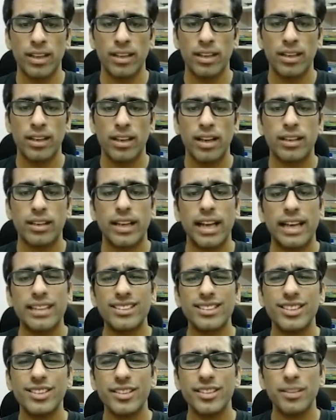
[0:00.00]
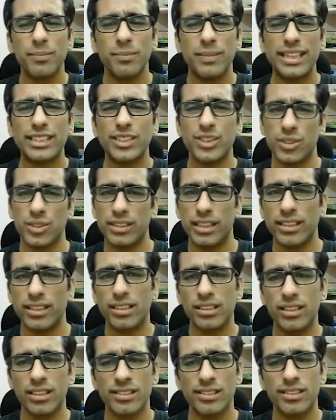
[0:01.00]
A carriage return makes sure that the
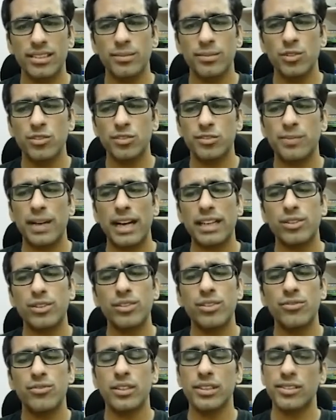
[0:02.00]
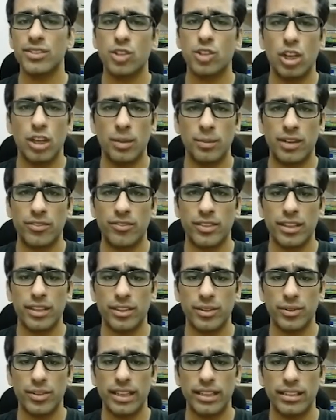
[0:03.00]
cursor moves back to the first column after a
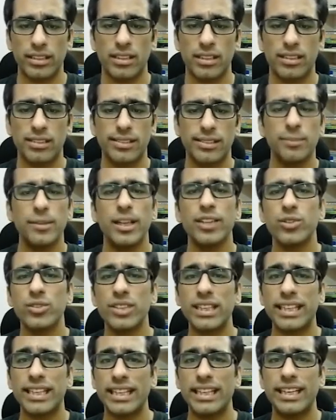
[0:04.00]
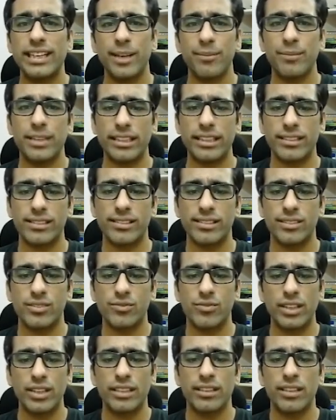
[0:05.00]
new line, similar to the teletype days
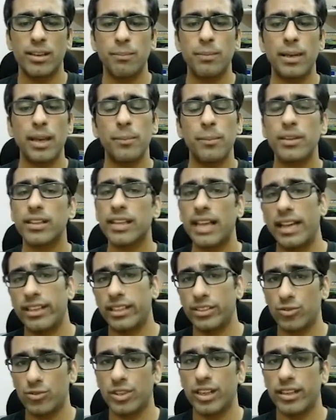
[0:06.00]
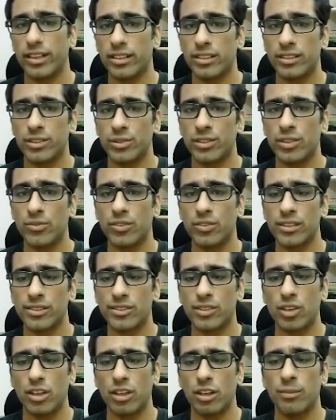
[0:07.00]
when the paper carriage would return to the first
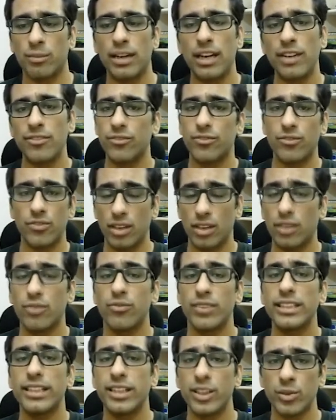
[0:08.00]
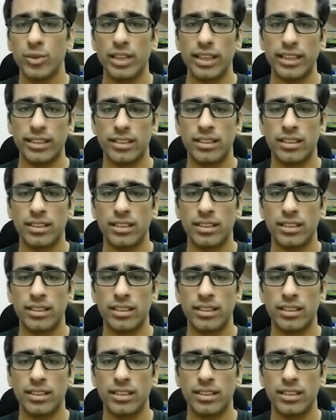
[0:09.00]
column with a new line.